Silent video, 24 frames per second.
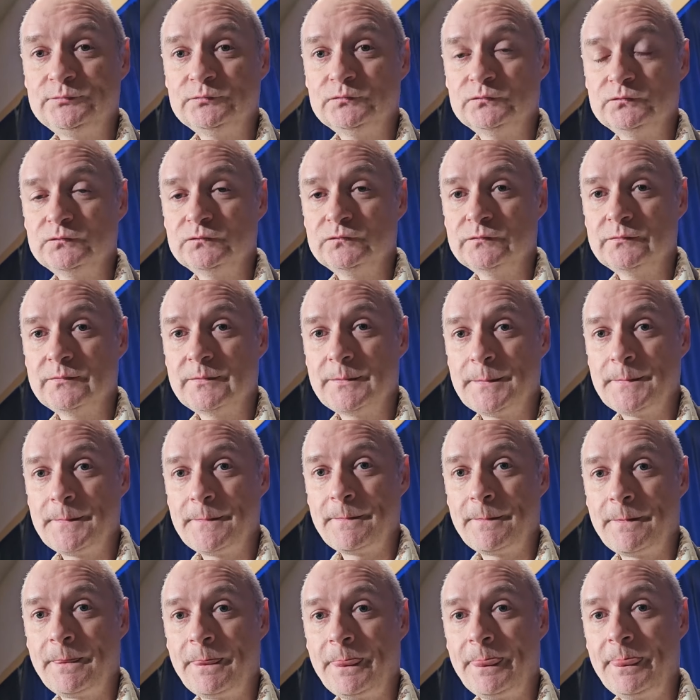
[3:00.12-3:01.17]
no problem. And then the
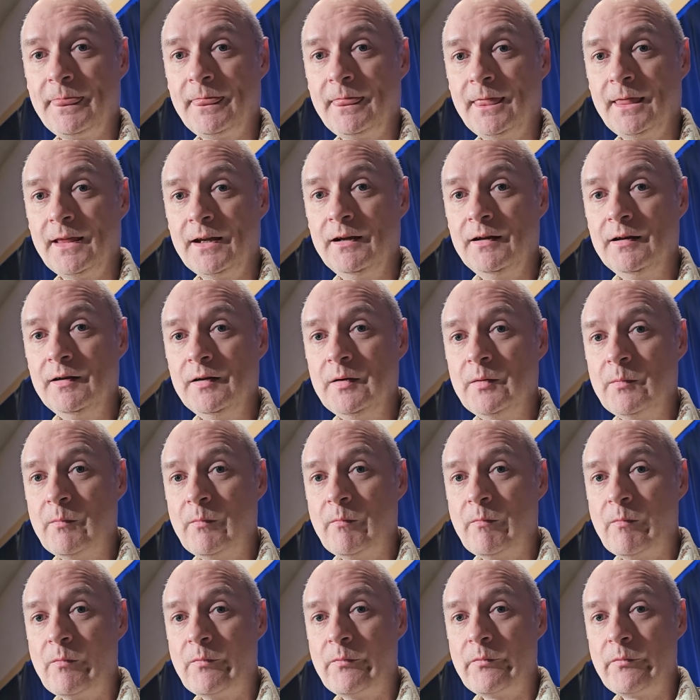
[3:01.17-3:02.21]
second question is,
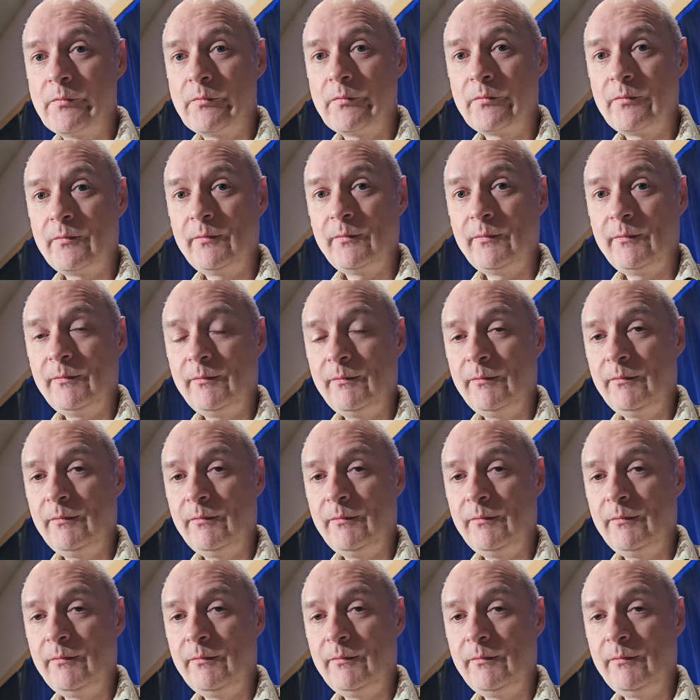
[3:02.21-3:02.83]
um,